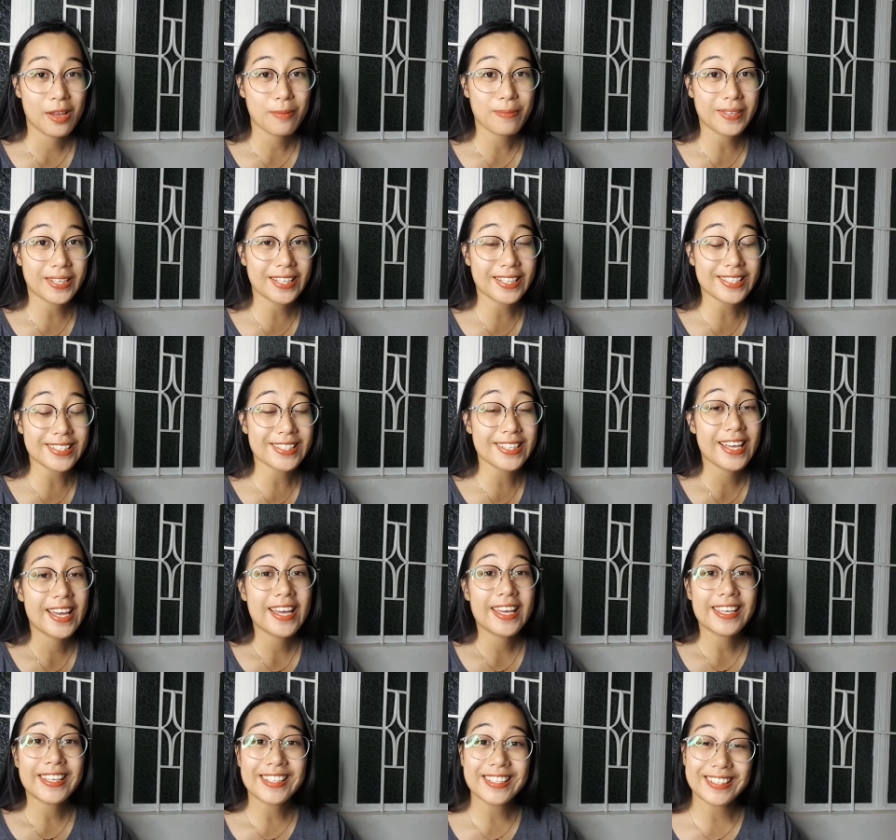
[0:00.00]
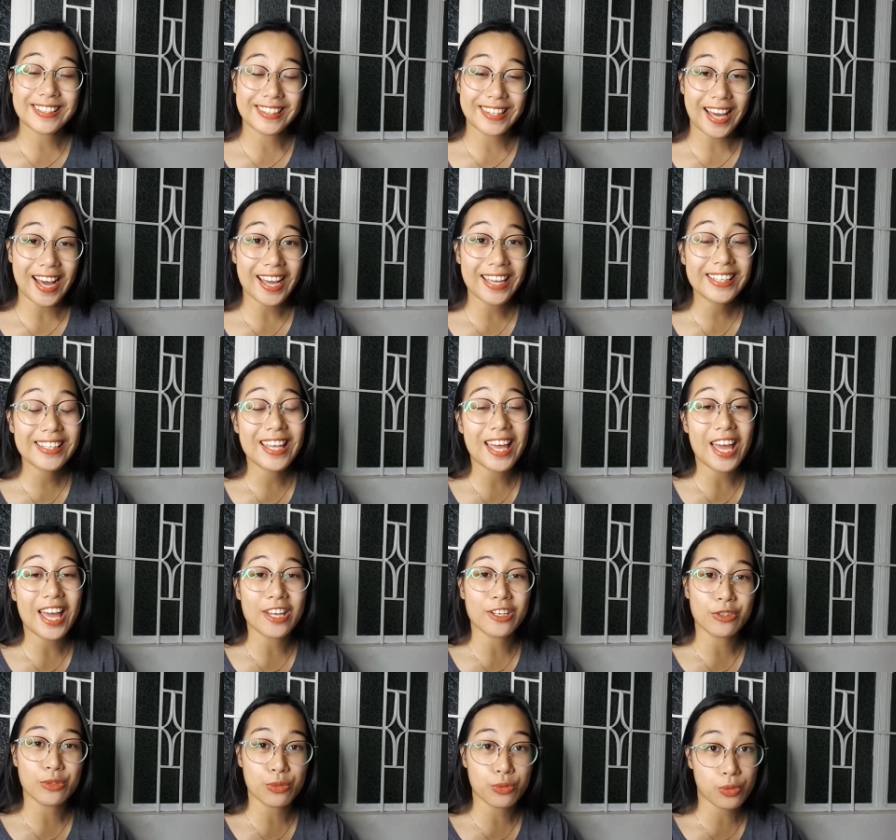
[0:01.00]
because he died
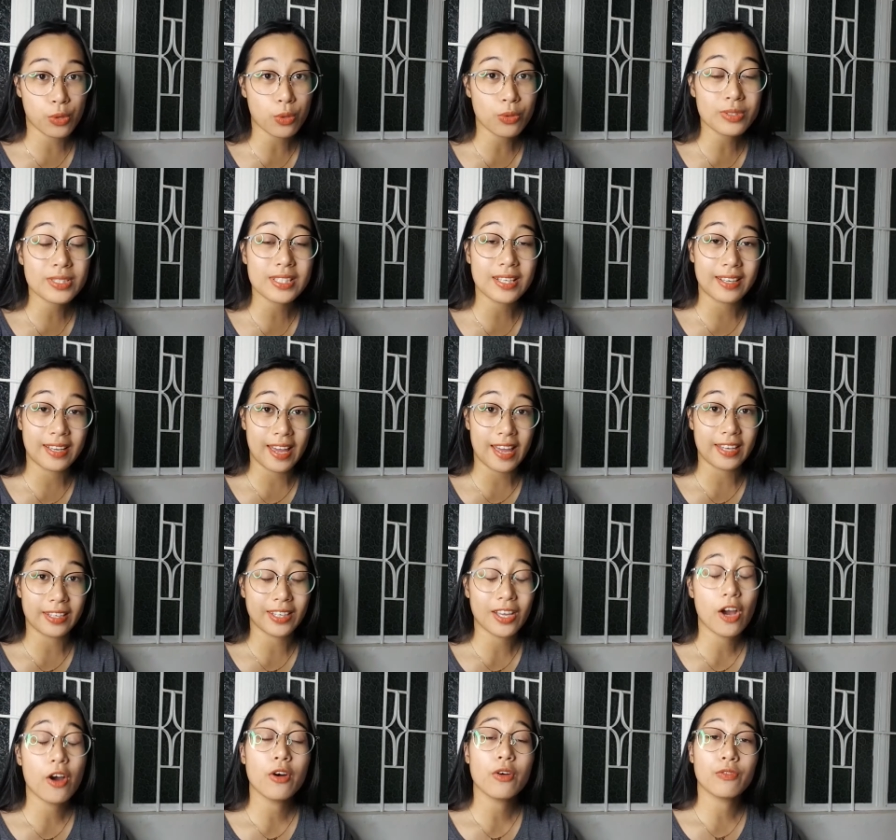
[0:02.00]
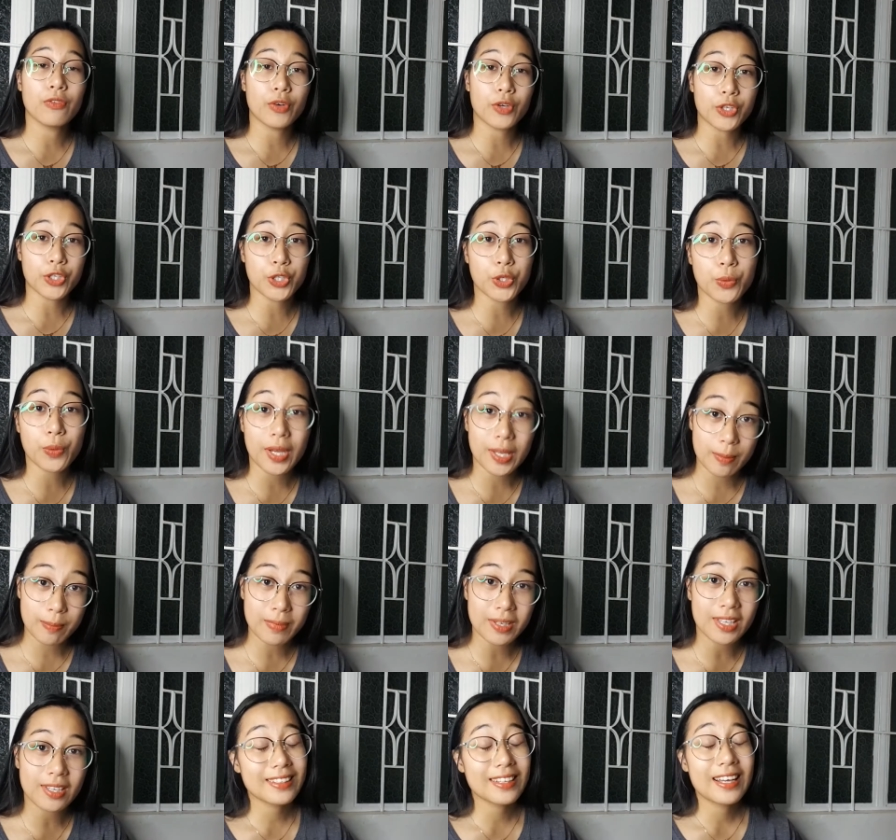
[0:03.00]
and rose again for you and
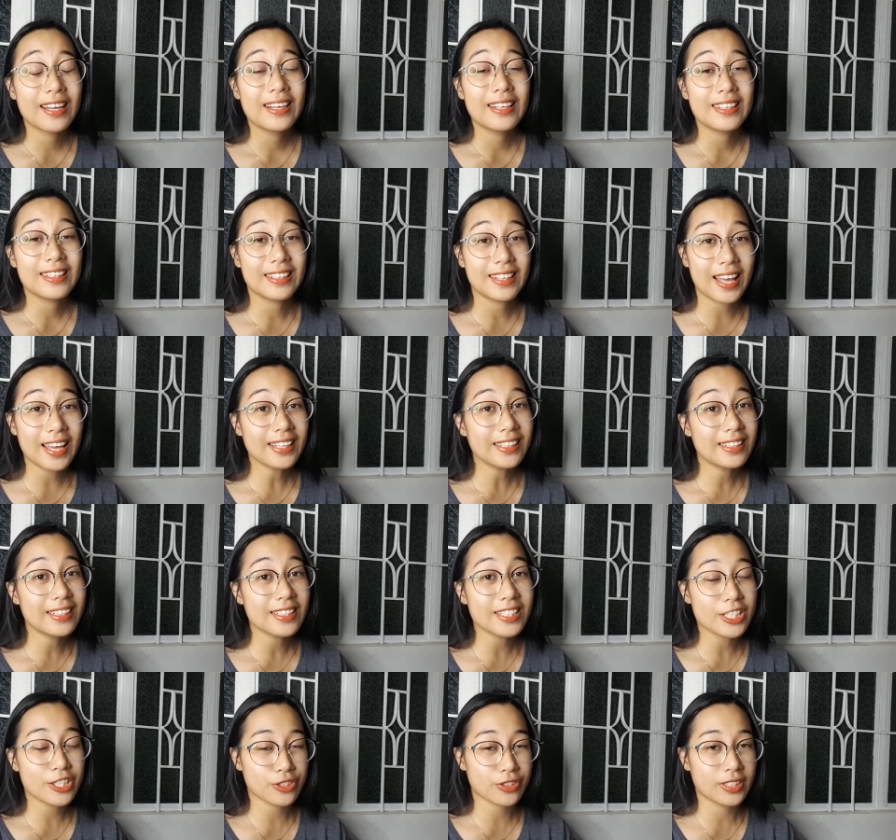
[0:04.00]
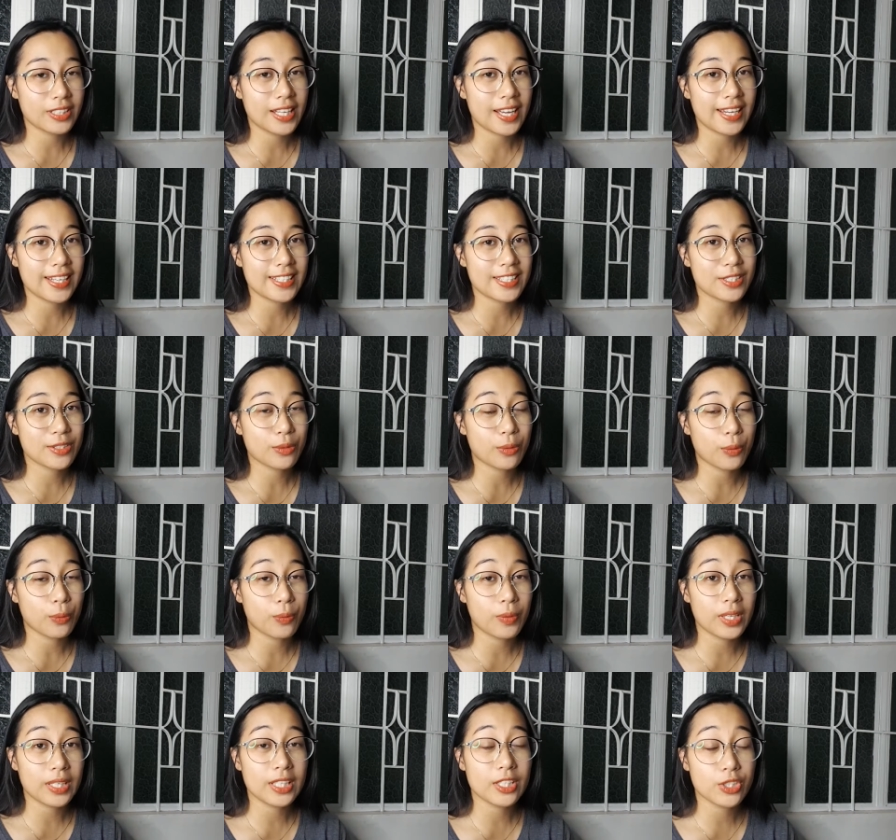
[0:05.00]
me. Like the Israelites,
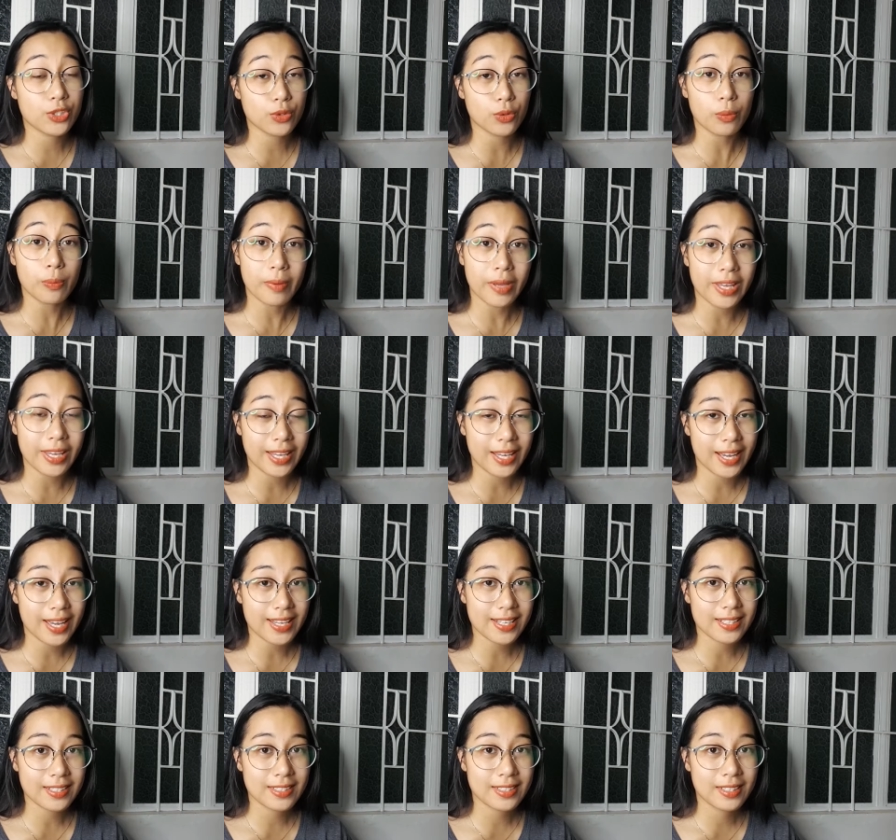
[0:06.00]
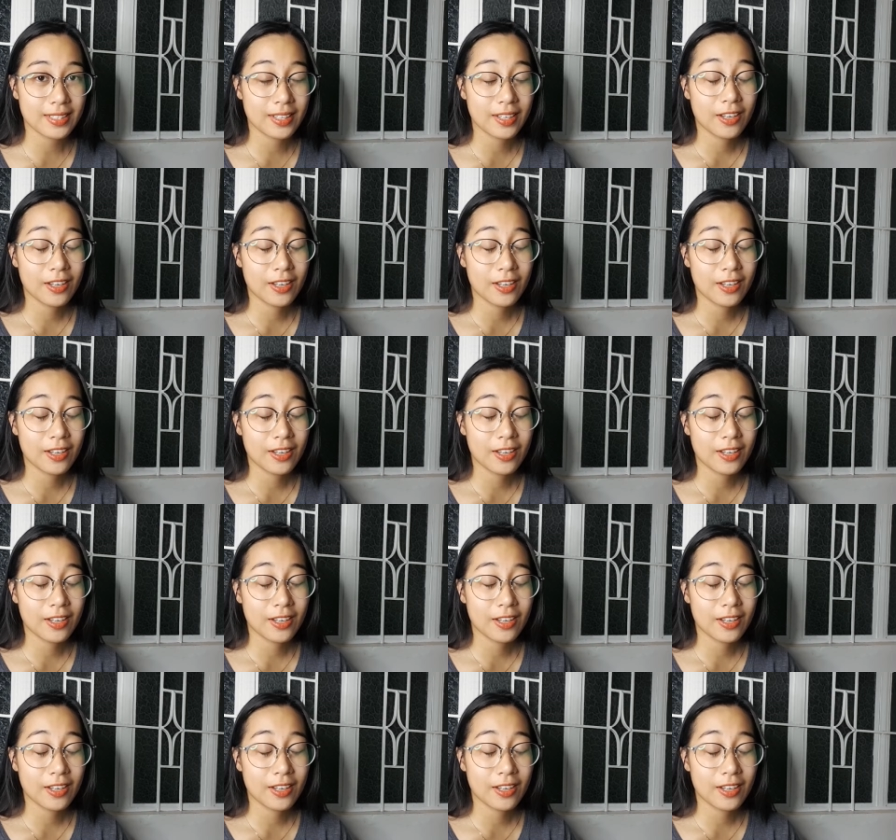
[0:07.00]
we need to obey, guys.